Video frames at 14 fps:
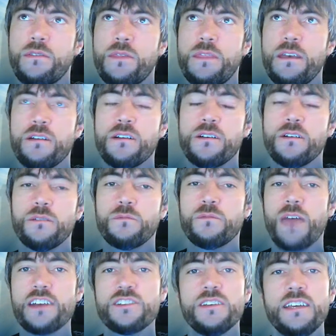they're
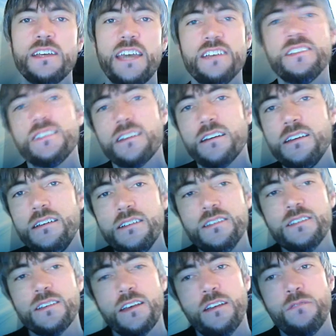actually case
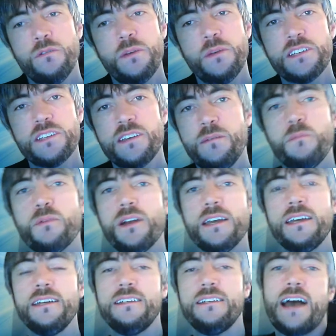studies, and we'll basically be
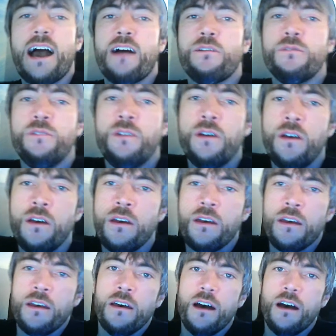breaking down
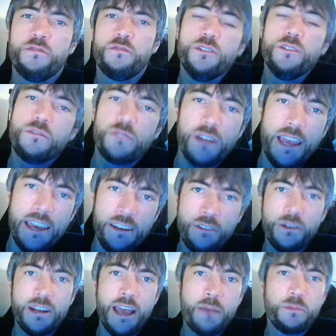a few different
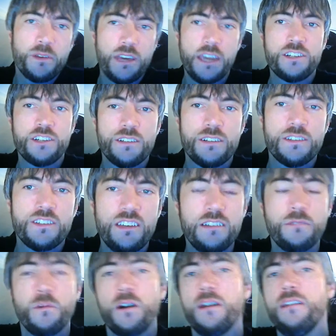Android applications,
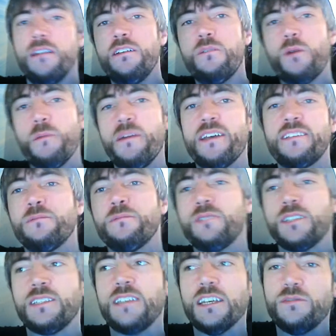seeing what makes them
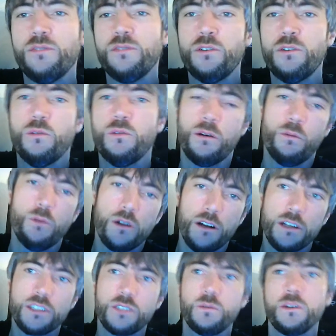successful, what
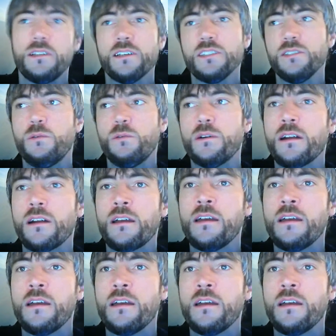works, what doesn't work,